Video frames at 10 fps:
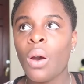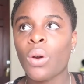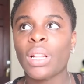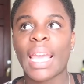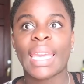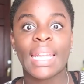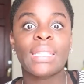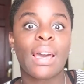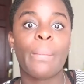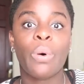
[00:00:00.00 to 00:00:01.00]
or like get
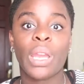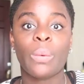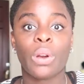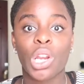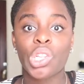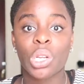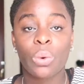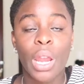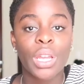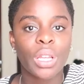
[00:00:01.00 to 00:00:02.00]
to that point where
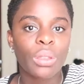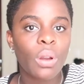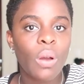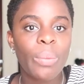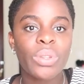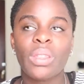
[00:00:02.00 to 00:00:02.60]
I could throw up.